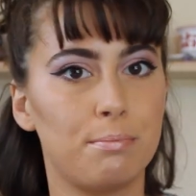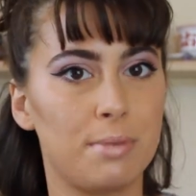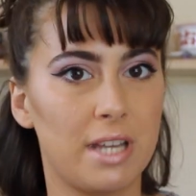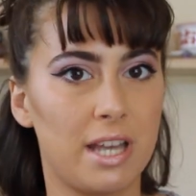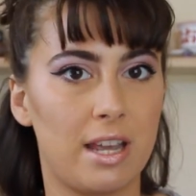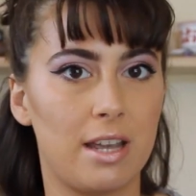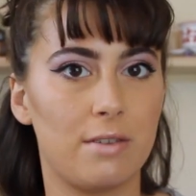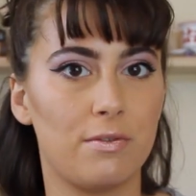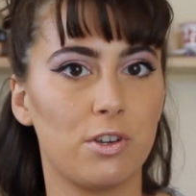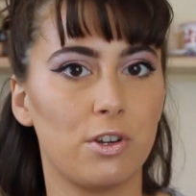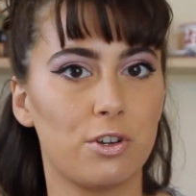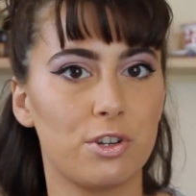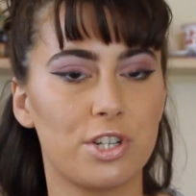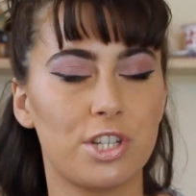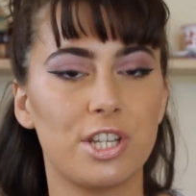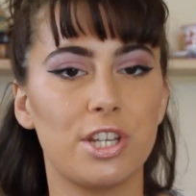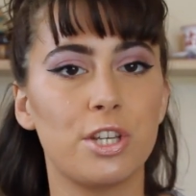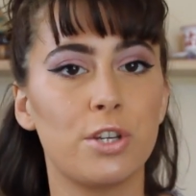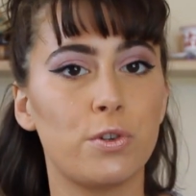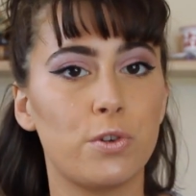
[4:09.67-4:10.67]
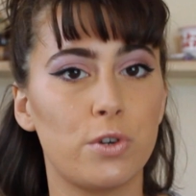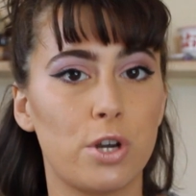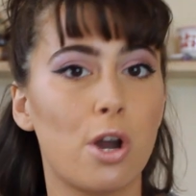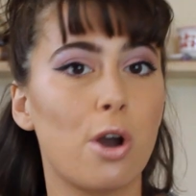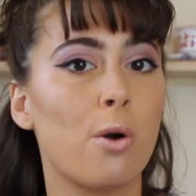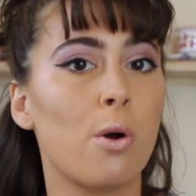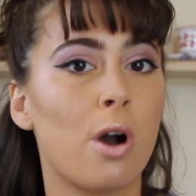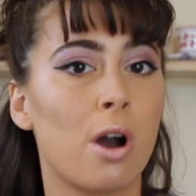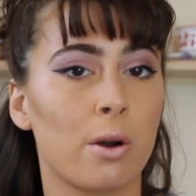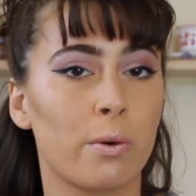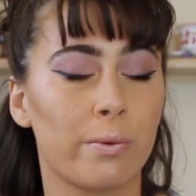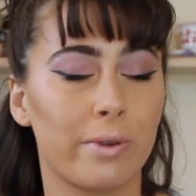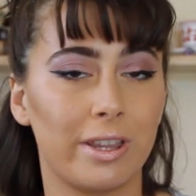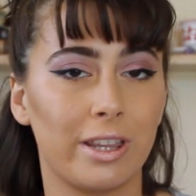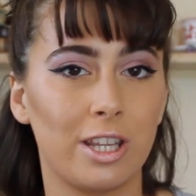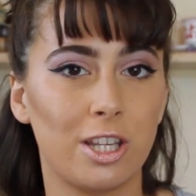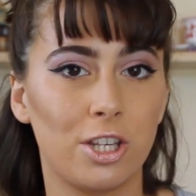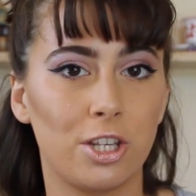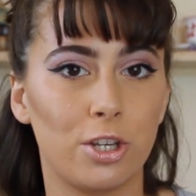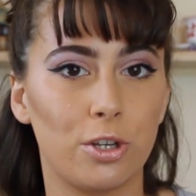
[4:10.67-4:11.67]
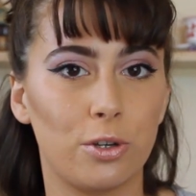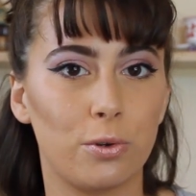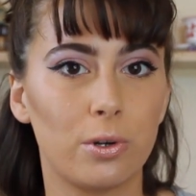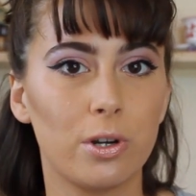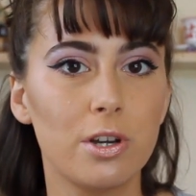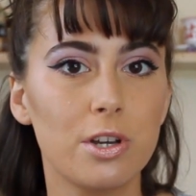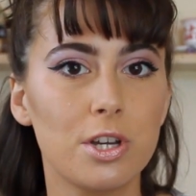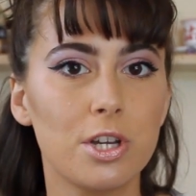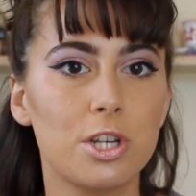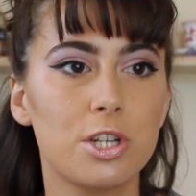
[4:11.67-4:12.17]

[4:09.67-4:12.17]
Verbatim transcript: behaviors that you know are really you.